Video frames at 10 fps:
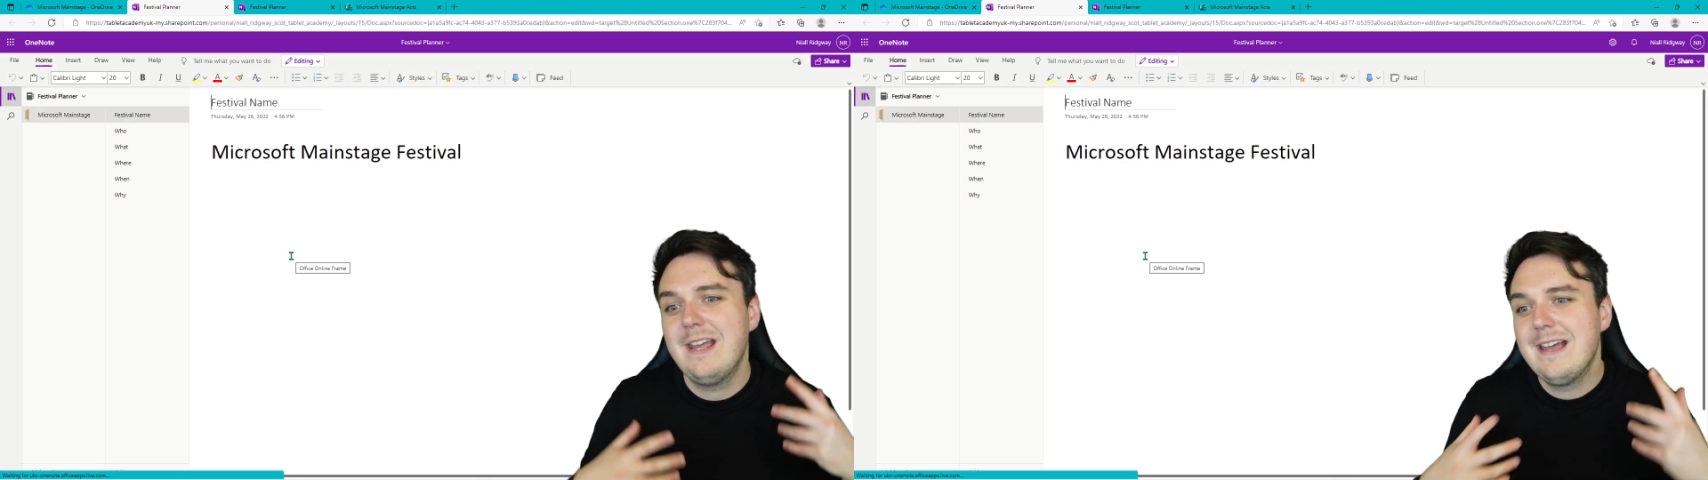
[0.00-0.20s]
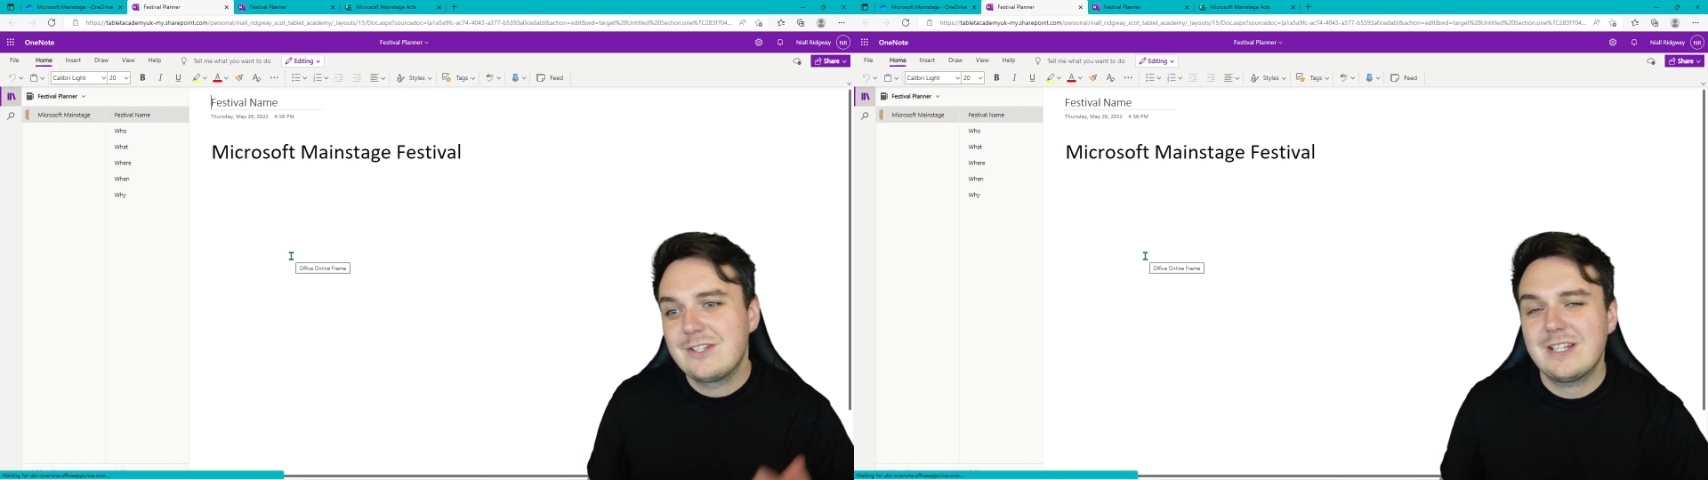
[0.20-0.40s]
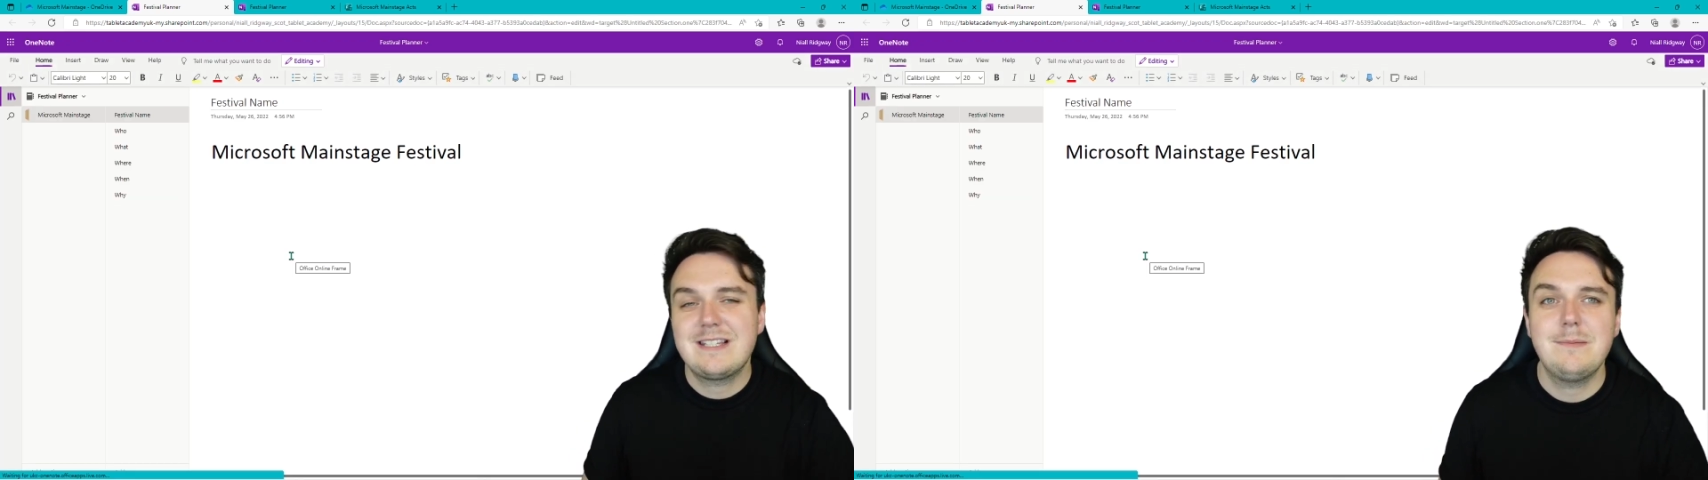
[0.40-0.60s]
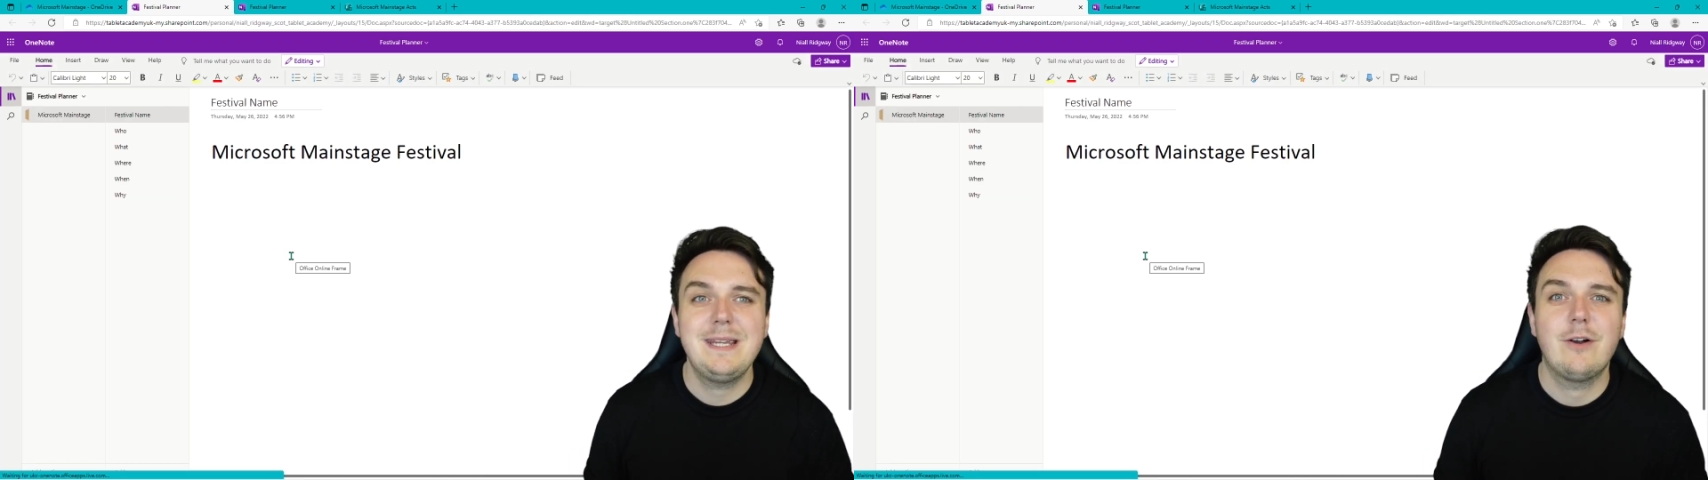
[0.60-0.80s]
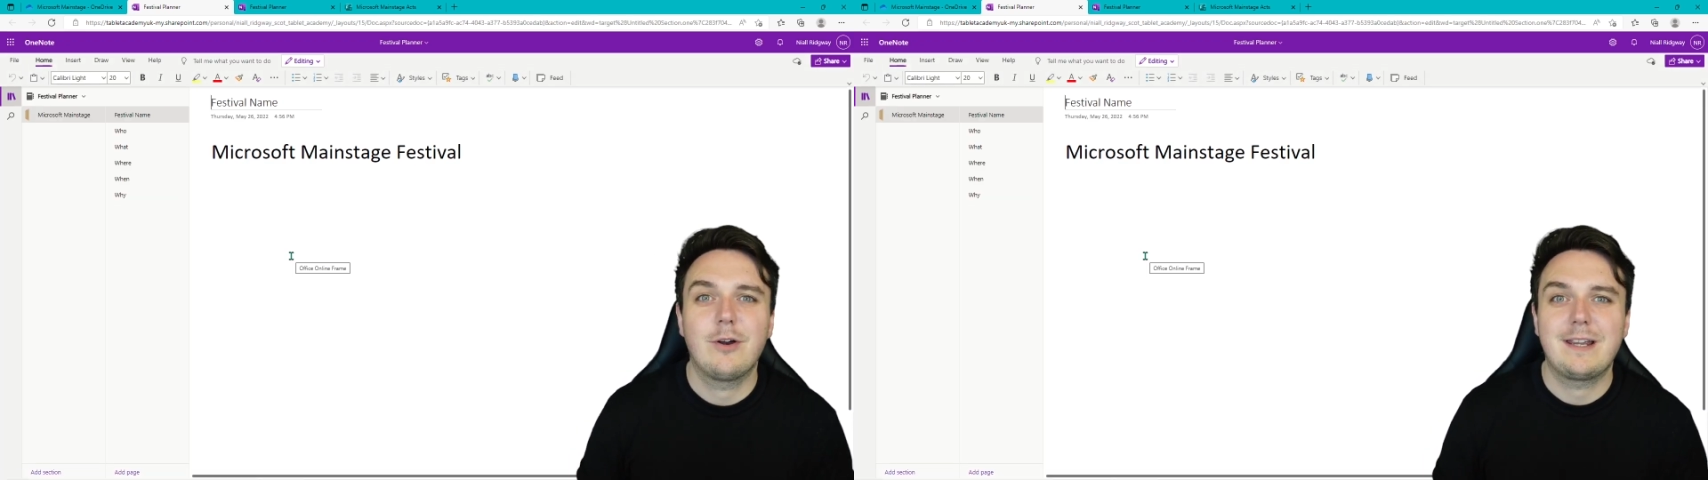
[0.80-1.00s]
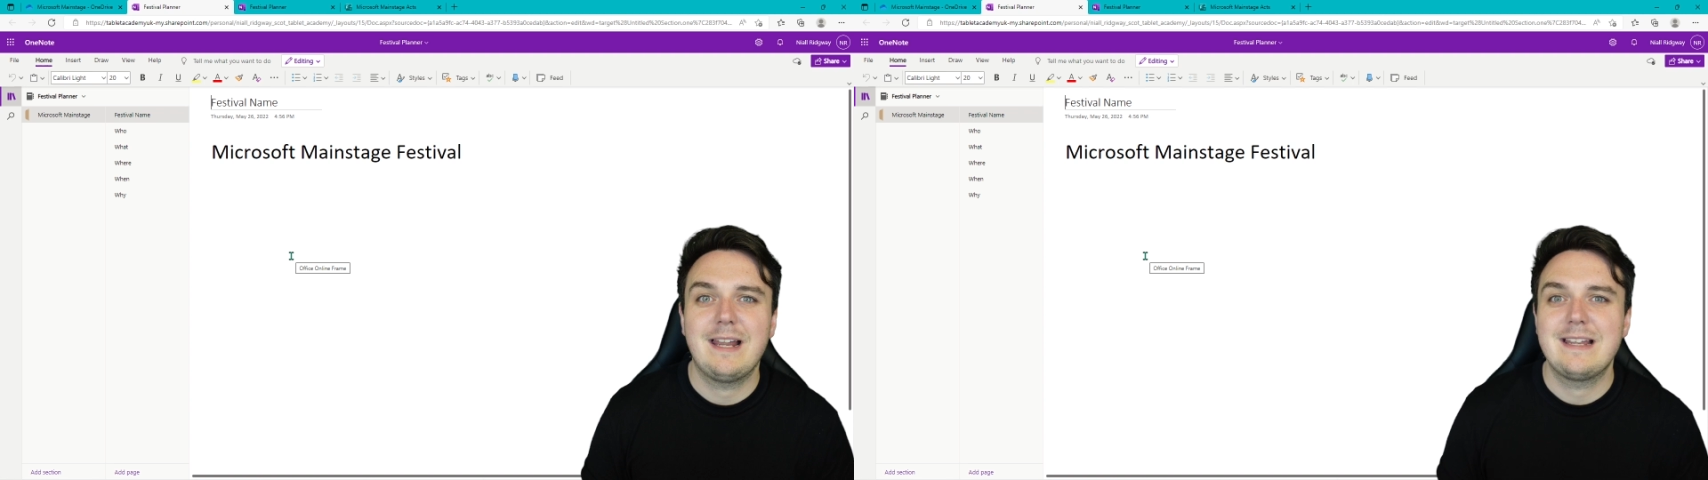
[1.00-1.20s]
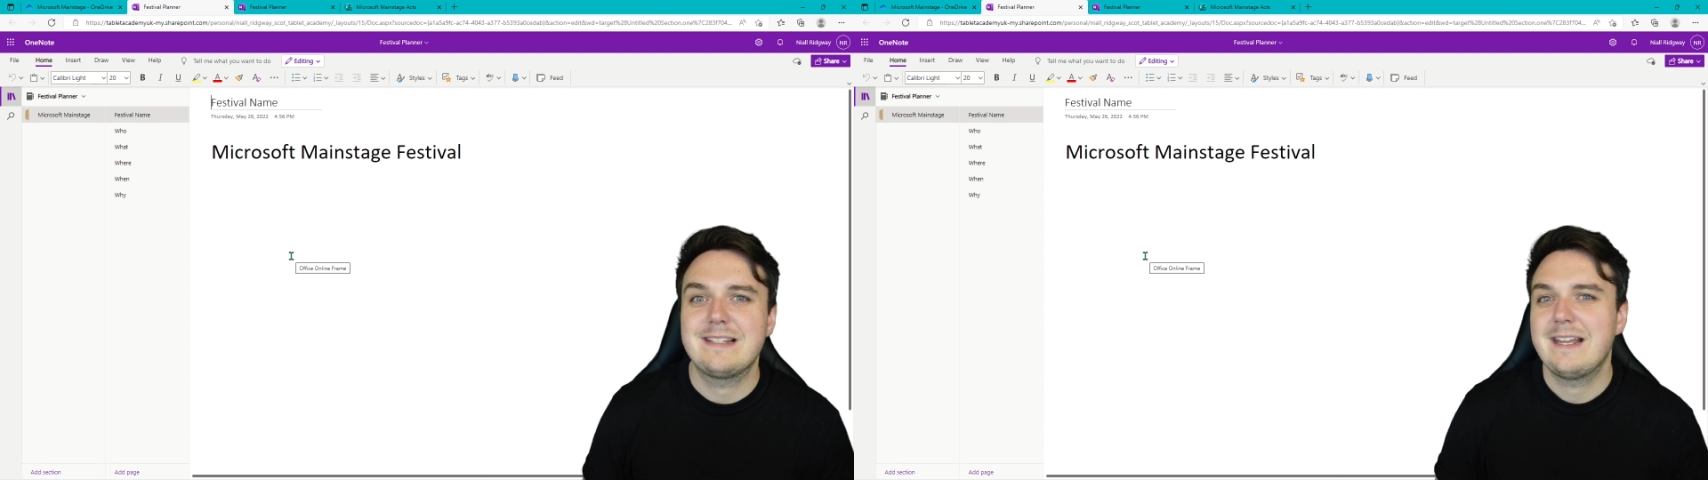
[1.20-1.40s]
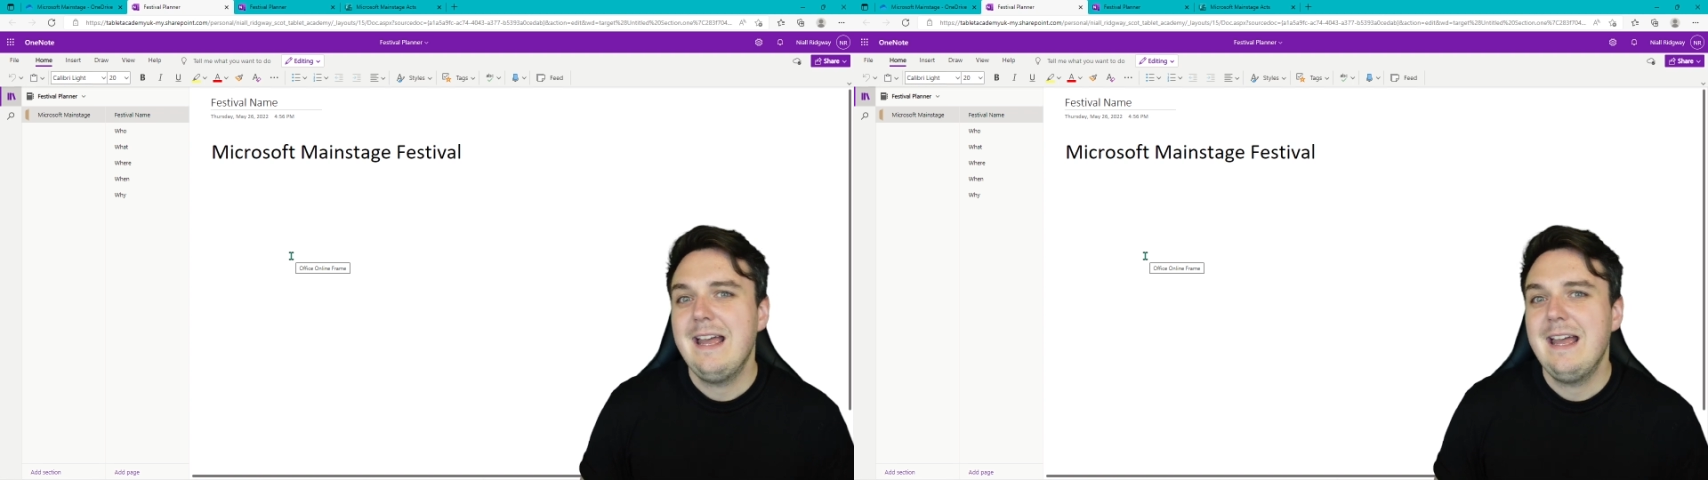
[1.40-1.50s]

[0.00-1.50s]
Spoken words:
just to be organized